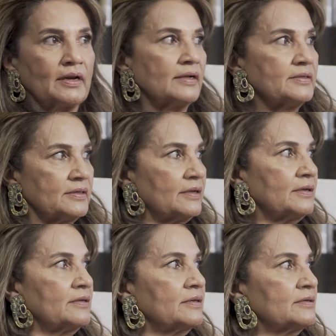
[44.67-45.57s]
And I'll say
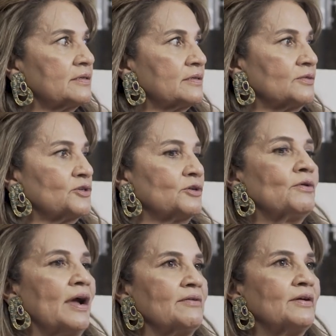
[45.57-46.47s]
that this is,
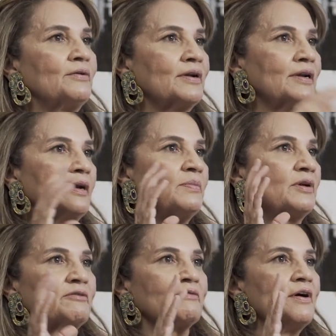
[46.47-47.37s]
chalo, I own a little
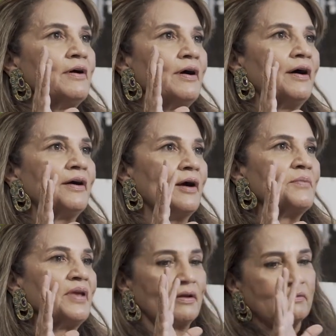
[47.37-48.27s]
bit of, I
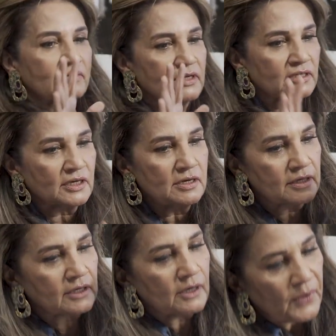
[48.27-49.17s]
mean, just a
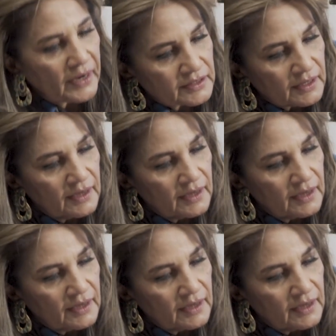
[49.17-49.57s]
little bit,